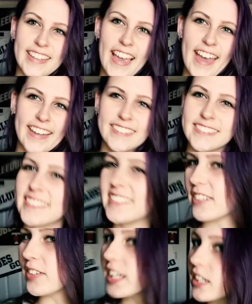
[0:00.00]
Yay.
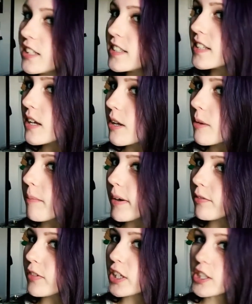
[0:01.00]
So here's
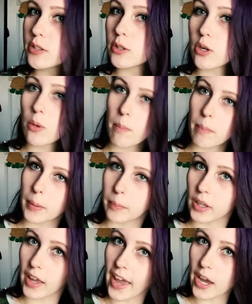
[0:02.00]
my finished
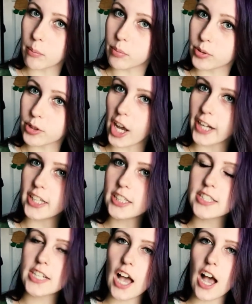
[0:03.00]
purple hair
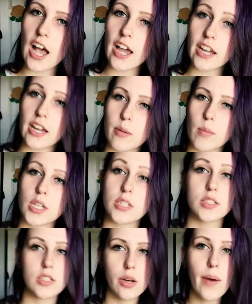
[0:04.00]
product. I am
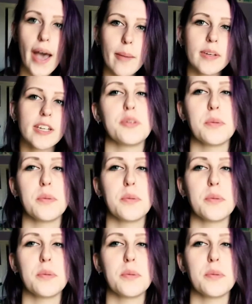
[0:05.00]
so happy